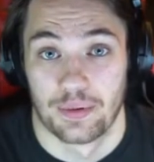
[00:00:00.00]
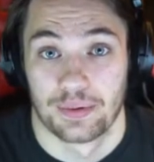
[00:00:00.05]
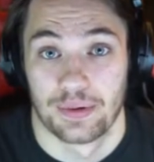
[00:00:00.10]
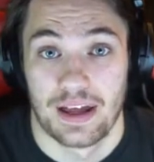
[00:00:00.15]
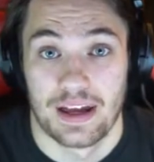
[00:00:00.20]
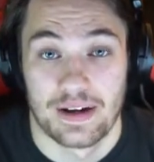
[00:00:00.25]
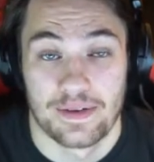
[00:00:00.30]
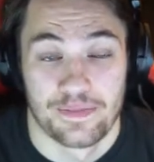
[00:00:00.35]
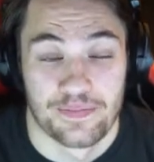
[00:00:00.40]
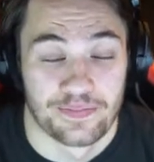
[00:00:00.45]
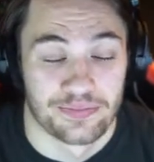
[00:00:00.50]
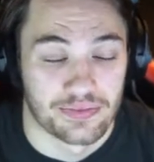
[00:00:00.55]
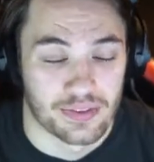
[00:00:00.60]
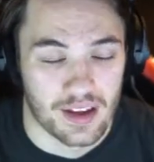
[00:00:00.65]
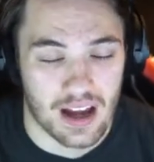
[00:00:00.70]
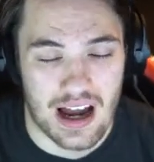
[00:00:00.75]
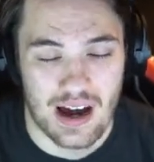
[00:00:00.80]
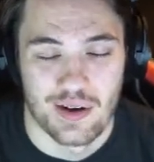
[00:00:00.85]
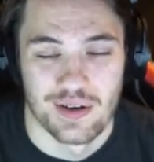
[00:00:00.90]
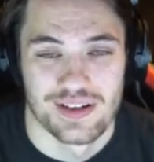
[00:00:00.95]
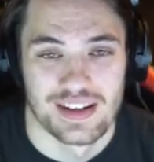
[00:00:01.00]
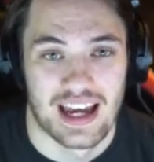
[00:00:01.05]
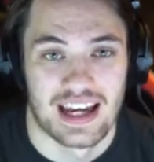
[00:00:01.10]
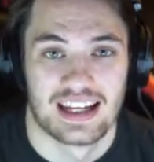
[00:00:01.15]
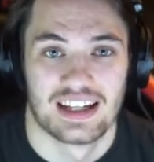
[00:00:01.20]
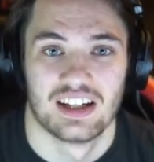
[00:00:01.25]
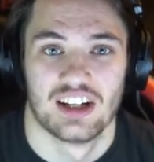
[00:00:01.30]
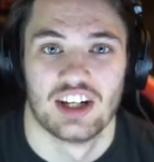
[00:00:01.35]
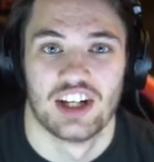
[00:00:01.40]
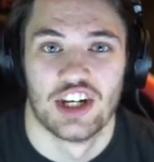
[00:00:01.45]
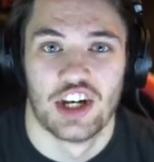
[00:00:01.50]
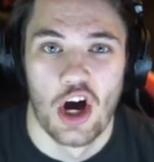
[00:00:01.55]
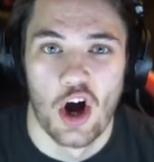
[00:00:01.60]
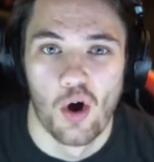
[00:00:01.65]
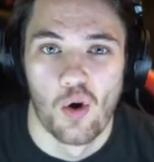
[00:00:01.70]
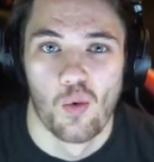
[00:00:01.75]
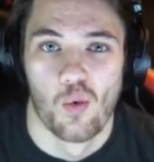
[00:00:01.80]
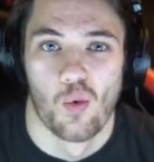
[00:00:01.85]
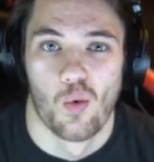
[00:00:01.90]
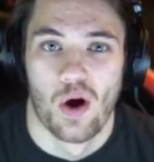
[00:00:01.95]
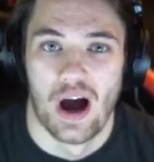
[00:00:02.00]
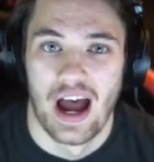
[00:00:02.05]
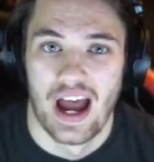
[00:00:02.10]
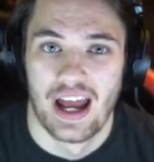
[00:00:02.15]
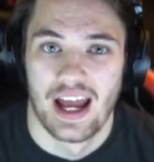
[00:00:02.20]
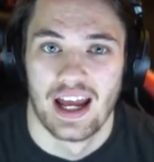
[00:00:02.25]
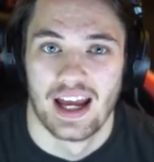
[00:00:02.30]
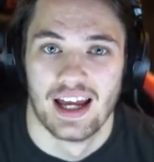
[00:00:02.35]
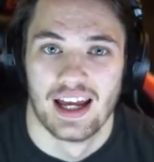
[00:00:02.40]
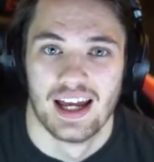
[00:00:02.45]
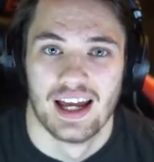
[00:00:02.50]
play, I was like, no way.